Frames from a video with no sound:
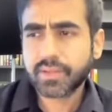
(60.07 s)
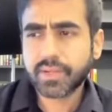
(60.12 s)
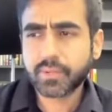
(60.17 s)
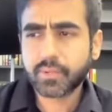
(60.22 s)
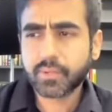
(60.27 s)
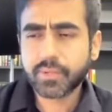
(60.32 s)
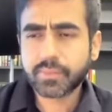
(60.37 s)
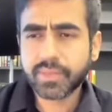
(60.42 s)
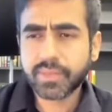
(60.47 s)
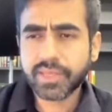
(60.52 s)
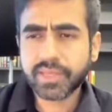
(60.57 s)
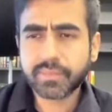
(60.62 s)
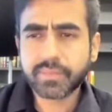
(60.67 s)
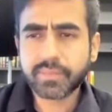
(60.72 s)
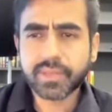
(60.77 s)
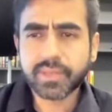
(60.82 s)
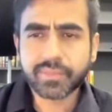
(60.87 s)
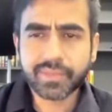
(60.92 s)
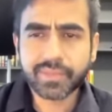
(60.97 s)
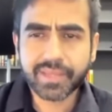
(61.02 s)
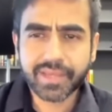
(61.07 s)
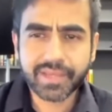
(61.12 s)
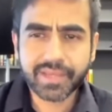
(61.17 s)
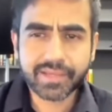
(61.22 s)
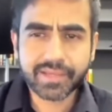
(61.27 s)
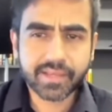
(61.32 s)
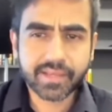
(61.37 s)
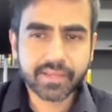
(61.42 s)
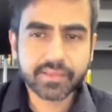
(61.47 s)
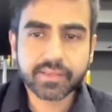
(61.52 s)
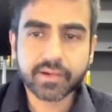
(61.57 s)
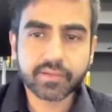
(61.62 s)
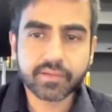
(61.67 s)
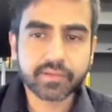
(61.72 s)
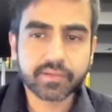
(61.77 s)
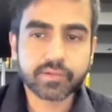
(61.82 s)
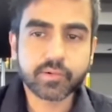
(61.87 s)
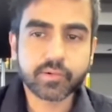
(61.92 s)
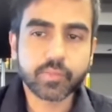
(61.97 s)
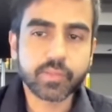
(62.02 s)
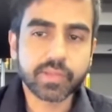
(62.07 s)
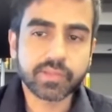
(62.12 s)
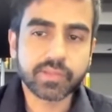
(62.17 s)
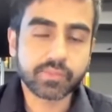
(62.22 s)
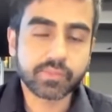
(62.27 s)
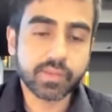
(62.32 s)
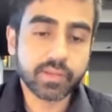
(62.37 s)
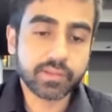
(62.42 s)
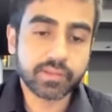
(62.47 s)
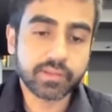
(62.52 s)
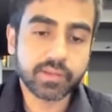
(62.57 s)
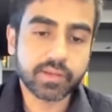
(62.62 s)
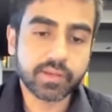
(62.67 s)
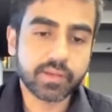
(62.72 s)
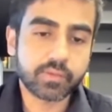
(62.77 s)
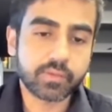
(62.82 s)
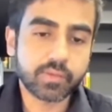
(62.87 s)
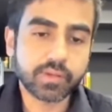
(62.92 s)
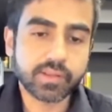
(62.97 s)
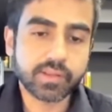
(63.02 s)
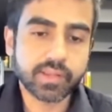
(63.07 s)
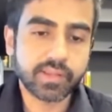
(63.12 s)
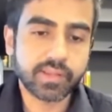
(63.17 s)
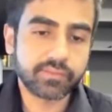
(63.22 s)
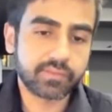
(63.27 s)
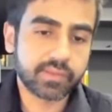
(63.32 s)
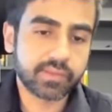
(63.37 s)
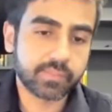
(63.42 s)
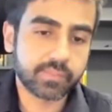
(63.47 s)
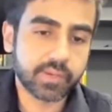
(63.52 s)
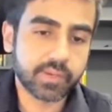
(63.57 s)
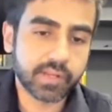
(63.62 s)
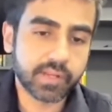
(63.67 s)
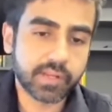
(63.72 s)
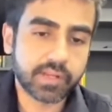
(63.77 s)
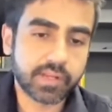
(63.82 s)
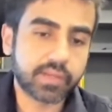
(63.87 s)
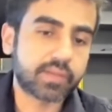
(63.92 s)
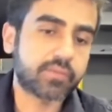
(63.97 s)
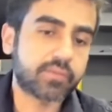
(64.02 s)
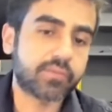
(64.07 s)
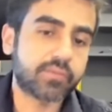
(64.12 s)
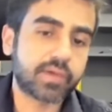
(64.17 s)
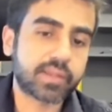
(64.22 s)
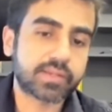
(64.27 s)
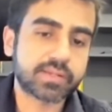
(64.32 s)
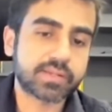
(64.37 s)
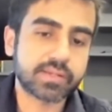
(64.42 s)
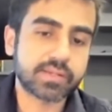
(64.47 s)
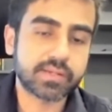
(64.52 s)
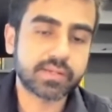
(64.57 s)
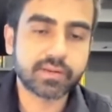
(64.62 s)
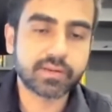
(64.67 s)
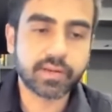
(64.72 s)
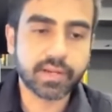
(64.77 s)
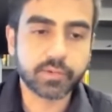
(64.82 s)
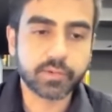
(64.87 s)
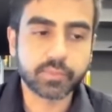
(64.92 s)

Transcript: I would make maybe 8, 9,000 rupees a month, and I would save this money and invest and try